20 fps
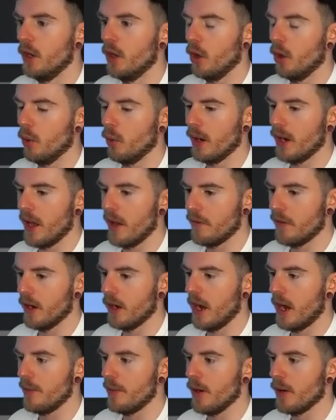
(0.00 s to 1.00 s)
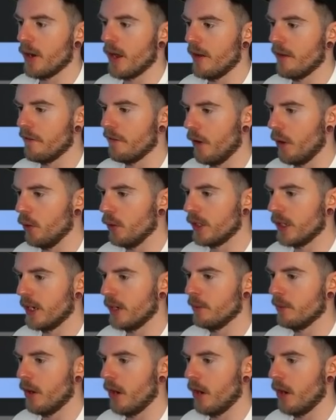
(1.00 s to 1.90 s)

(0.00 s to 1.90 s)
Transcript: or whatever, I'm okay folding.